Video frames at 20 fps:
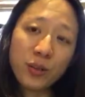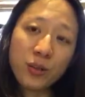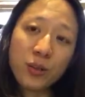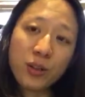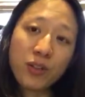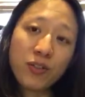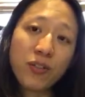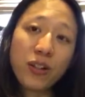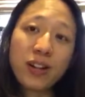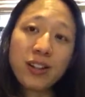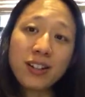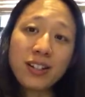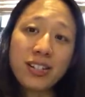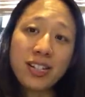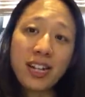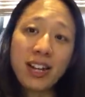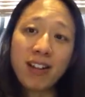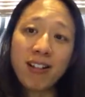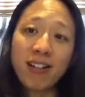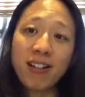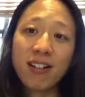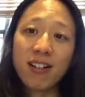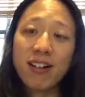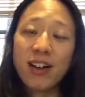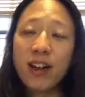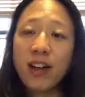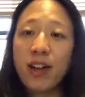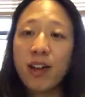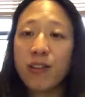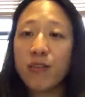or volunteer
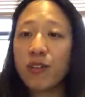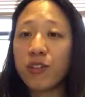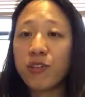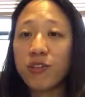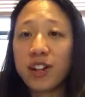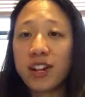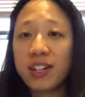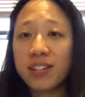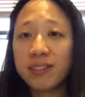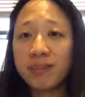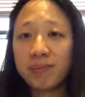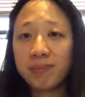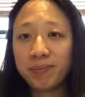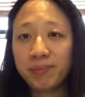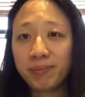for fun?